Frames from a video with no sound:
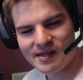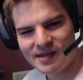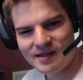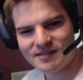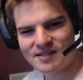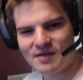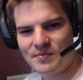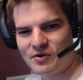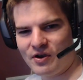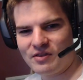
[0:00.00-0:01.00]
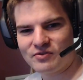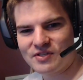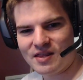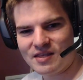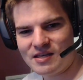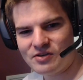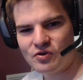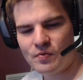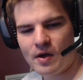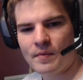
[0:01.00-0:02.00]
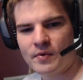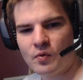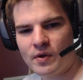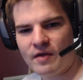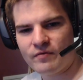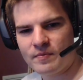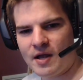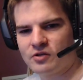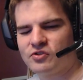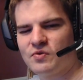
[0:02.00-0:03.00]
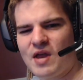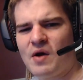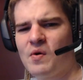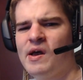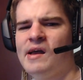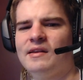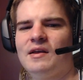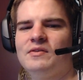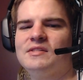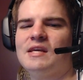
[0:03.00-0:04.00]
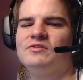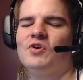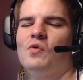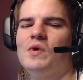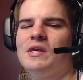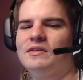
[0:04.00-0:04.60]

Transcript: And it's gonna be great. There's nothing he can do about it. I'm gonna win every match. So now these guys go weak.